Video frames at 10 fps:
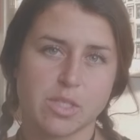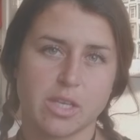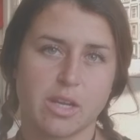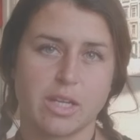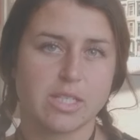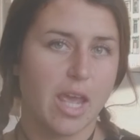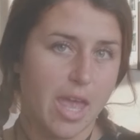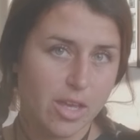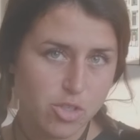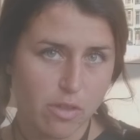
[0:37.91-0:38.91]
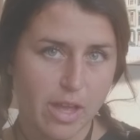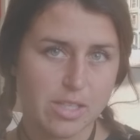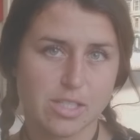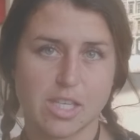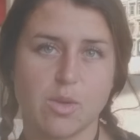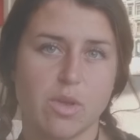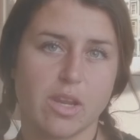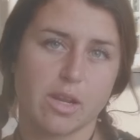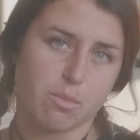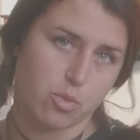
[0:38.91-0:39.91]
in and it takes all that seaweed
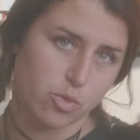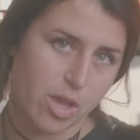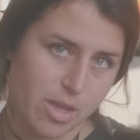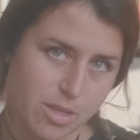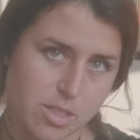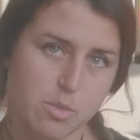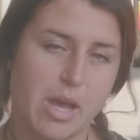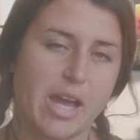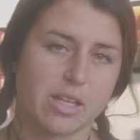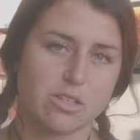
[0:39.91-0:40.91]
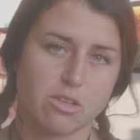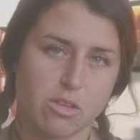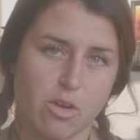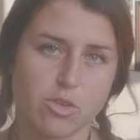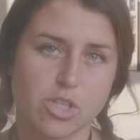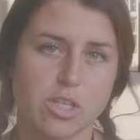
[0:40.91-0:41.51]
and it brings it back into the ocean.